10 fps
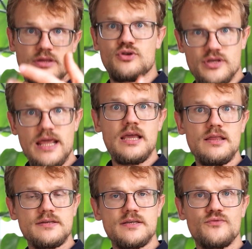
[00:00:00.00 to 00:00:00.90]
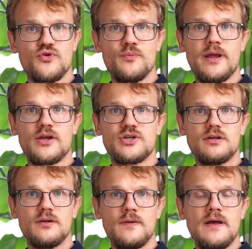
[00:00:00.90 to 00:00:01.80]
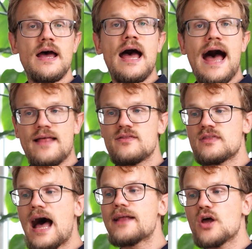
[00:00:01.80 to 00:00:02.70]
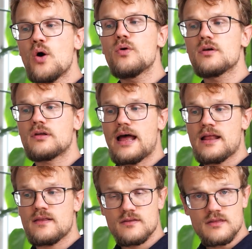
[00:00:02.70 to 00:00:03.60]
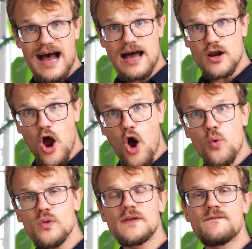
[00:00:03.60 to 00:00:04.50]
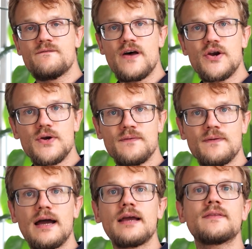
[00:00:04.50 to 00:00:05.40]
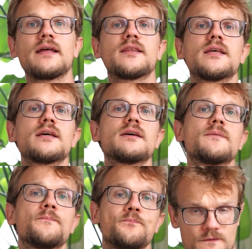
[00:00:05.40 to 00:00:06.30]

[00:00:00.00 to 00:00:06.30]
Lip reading: to take in this information and not only verify that the